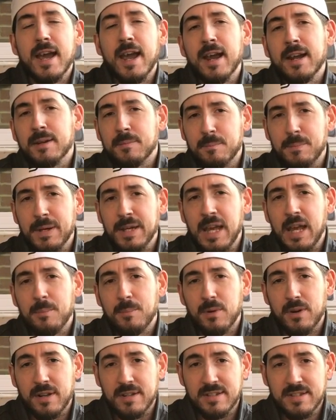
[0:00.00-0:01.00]
and being
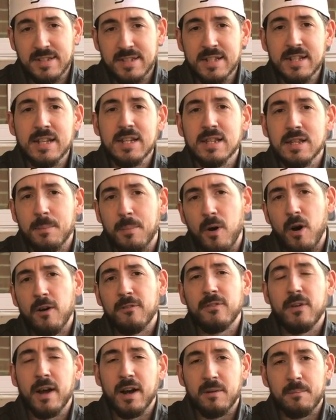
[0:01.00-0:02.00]
able to see the ball
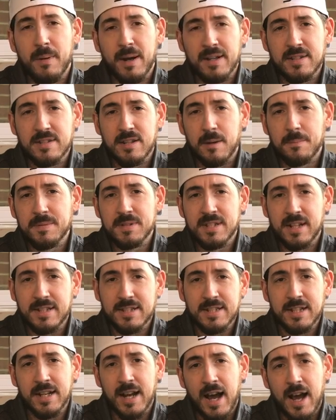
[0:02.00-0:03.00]
flight of my sub
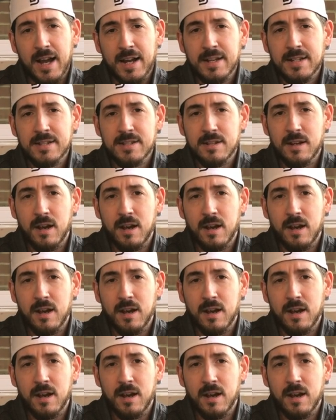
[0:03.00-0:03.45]
69,